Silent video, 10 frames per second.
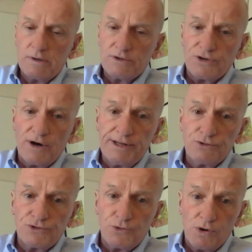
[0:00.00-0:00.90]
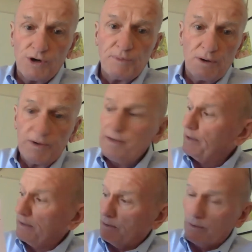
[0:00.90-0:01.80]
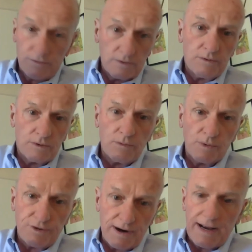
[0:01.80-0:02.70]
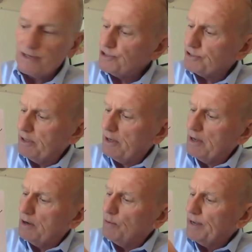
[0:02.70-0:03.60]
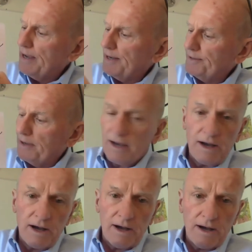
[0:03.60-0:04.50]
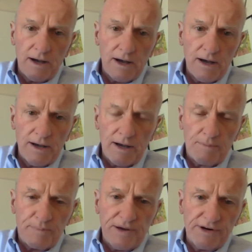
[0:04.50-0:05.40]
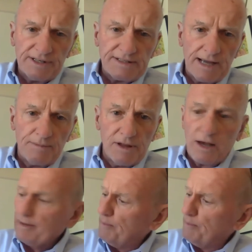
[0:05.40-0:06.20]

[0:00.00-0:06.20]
Sorry to use the word, but we crashed. We had a period of time along the